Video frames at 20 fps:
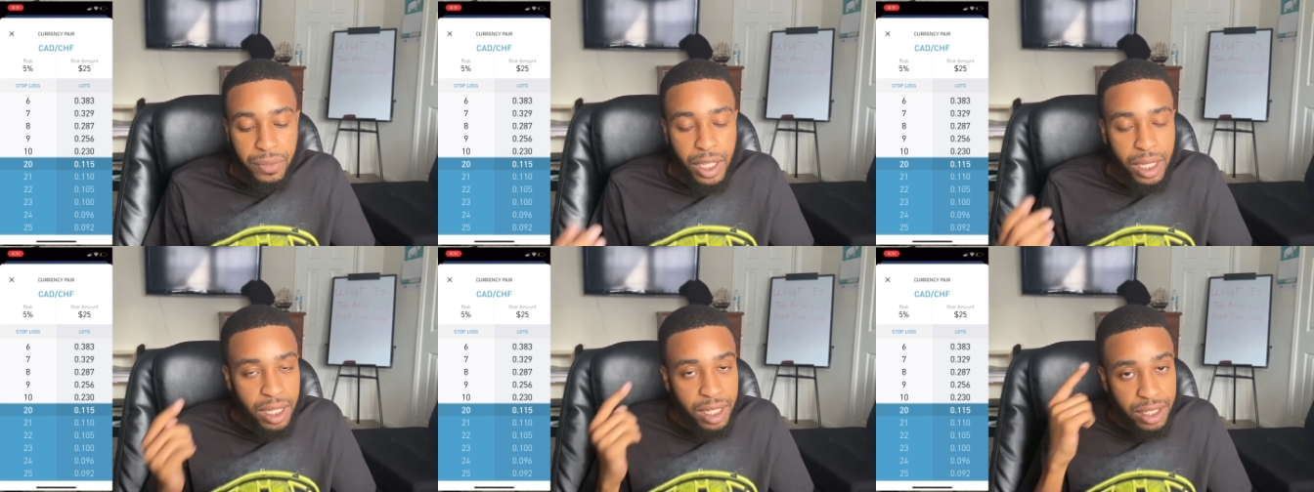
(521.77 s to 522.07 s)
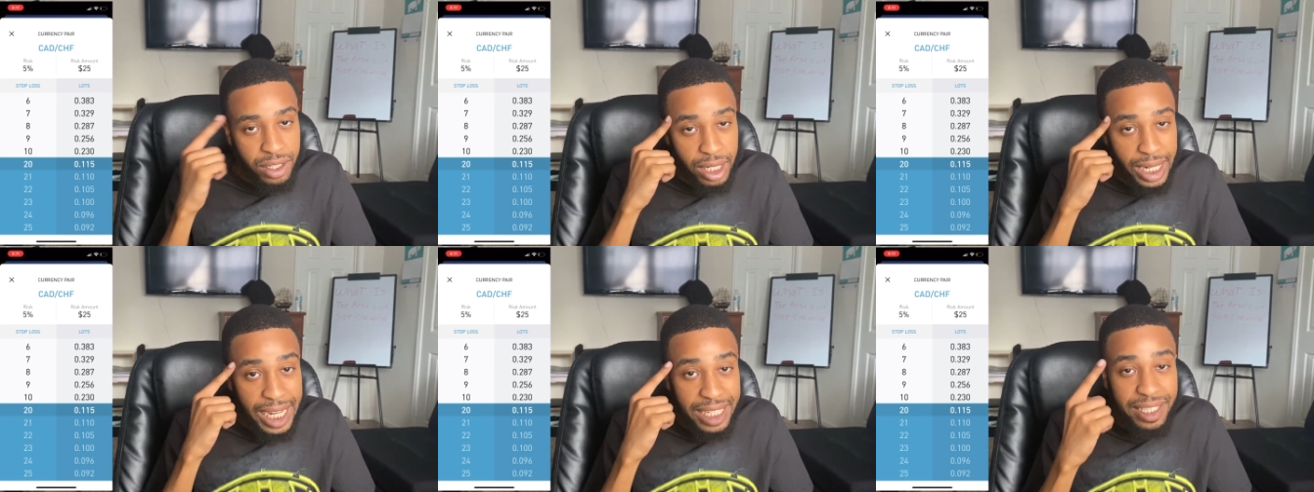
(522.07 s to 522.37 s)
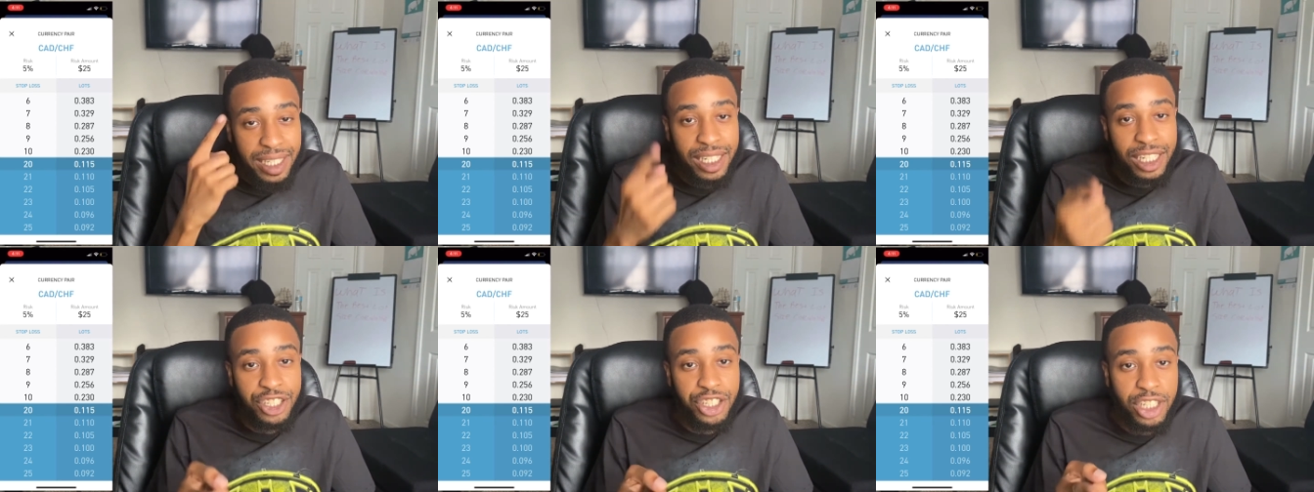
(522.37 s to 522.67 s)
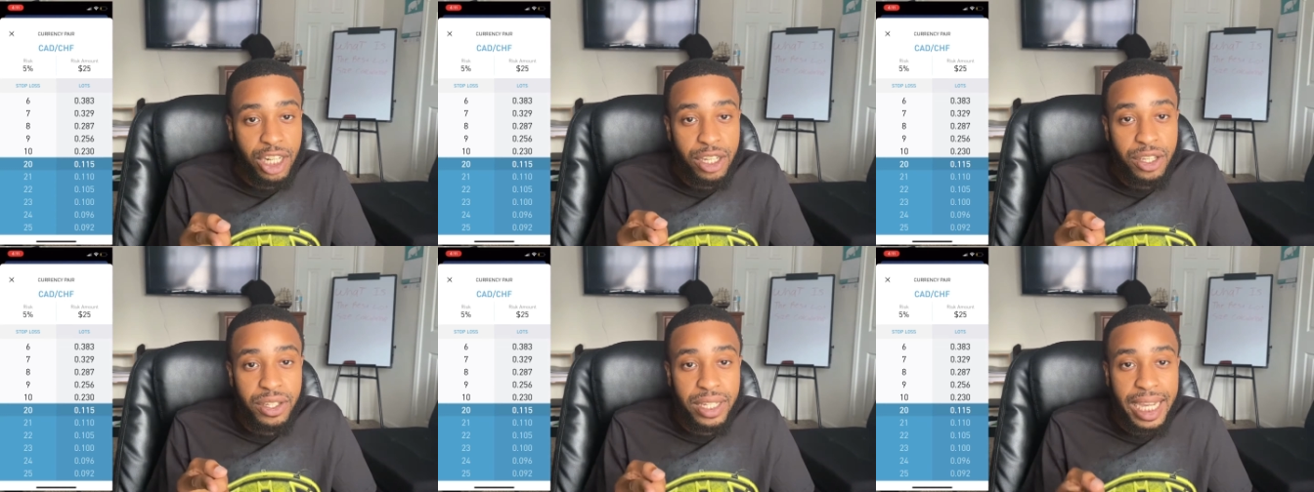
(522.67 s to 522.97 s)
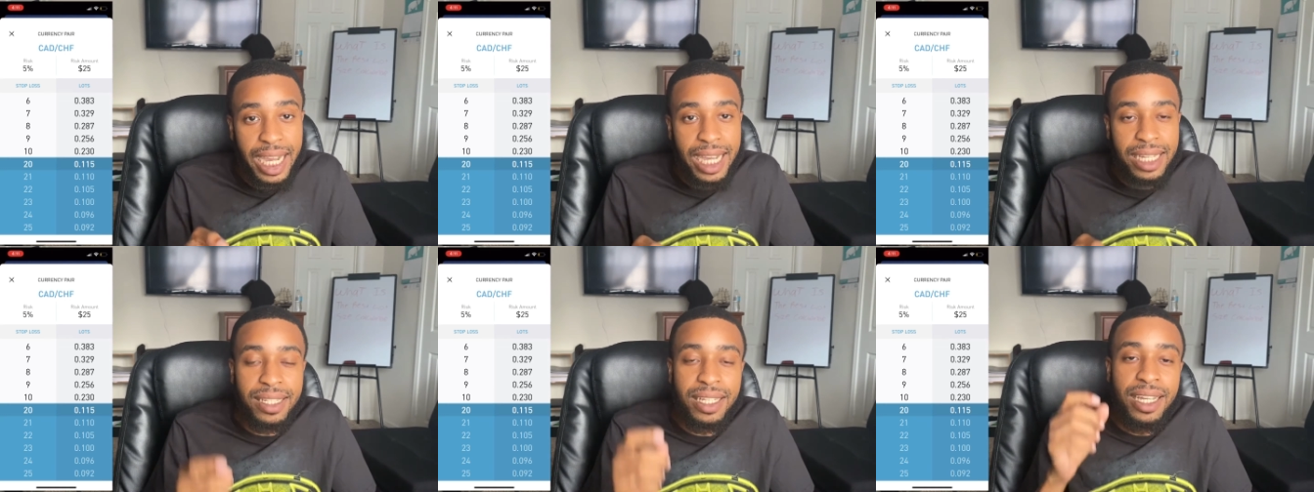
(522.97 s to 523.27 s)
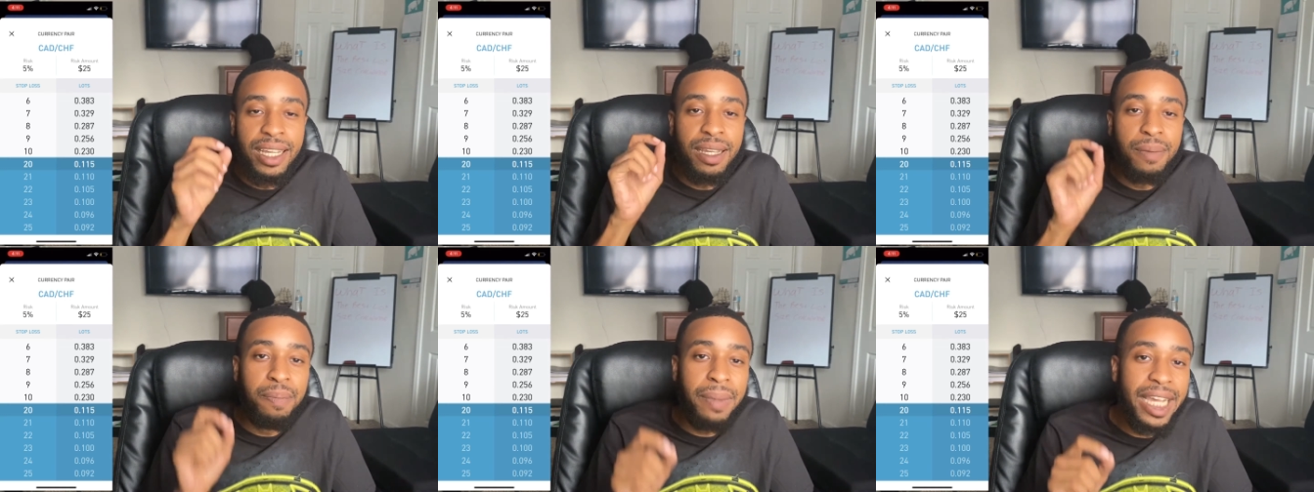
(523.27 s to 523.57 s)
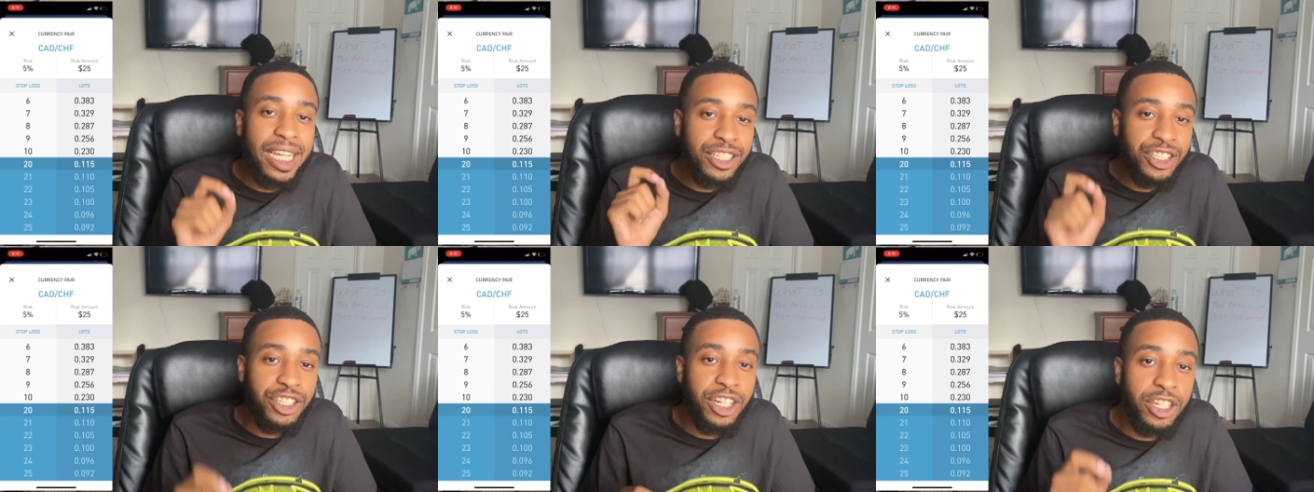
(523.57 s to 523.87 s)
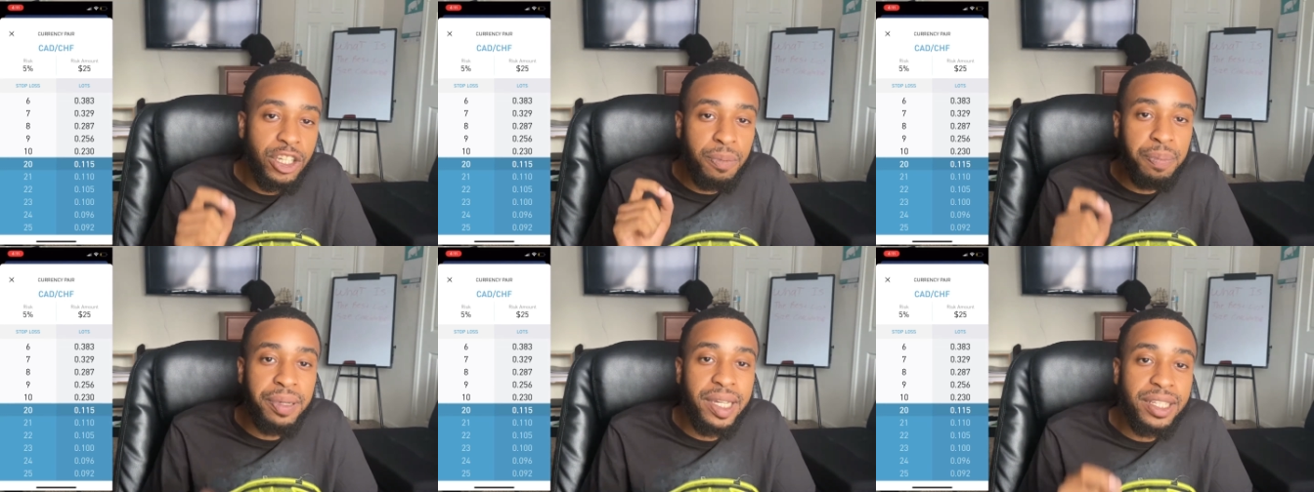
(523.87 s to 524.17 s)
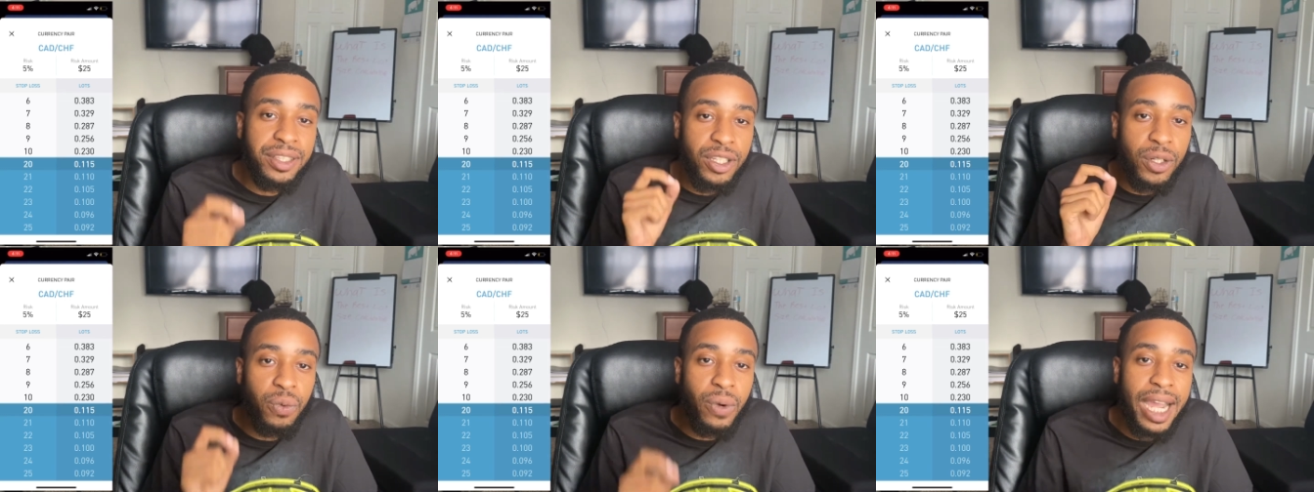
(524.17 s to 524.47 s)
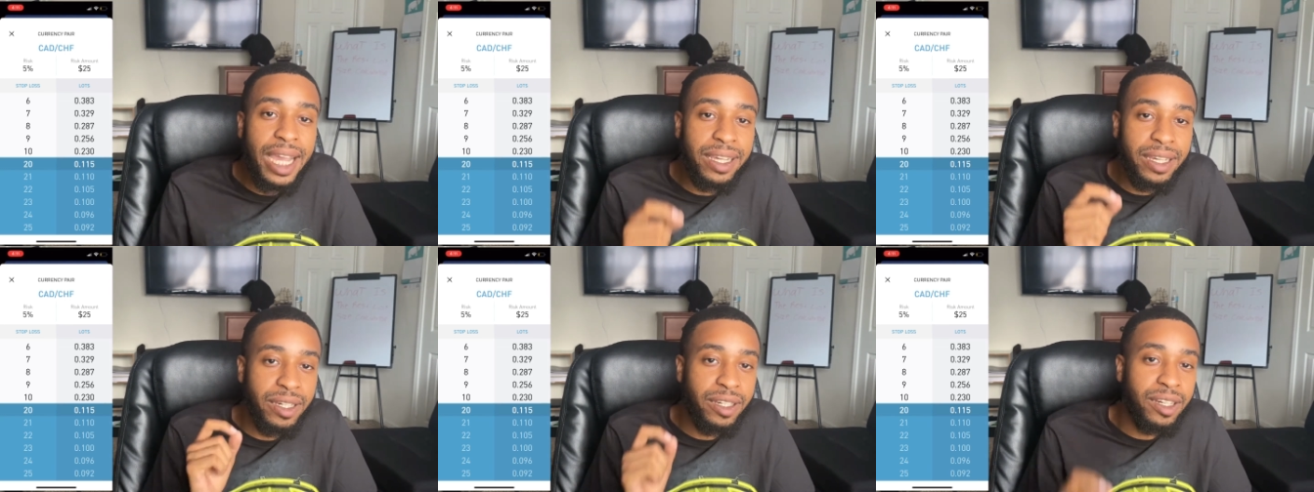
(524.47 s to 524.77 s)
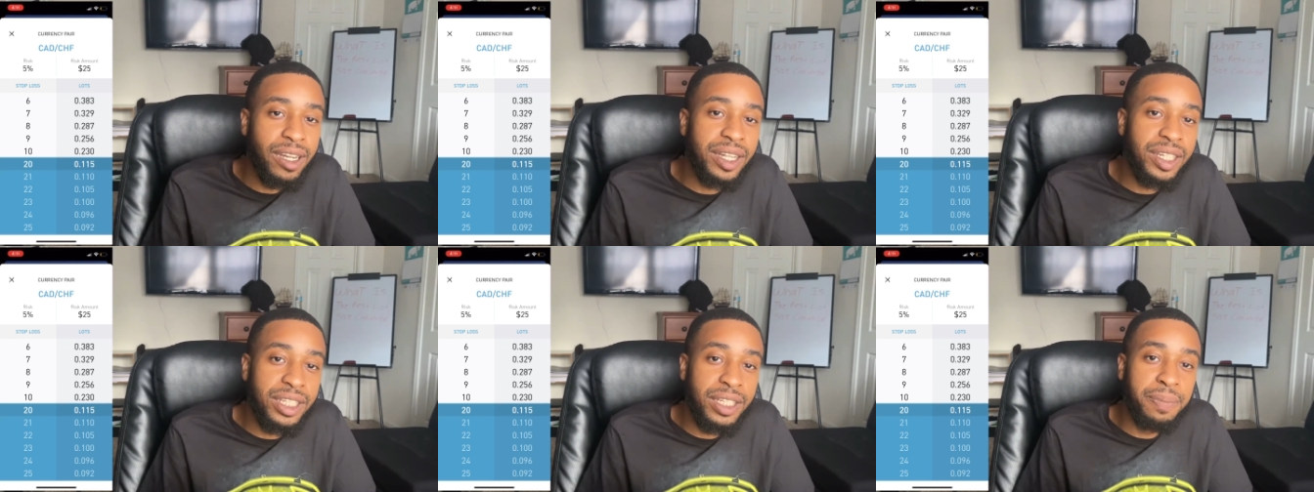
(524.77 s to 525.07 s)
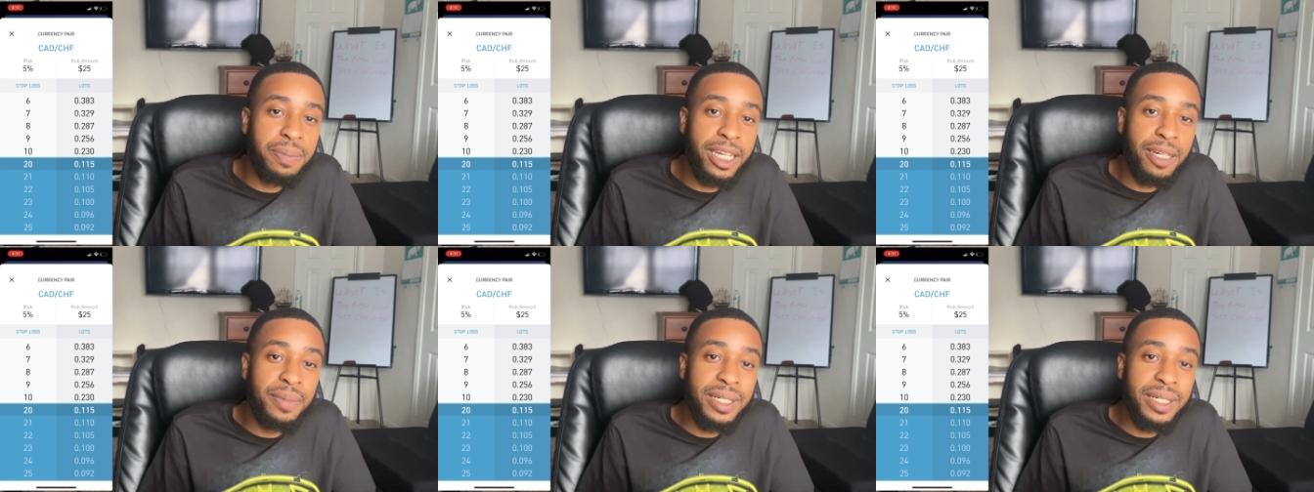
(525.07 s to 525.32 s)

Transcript: So that's going to show you guys. Make sure you pick the right currency pair,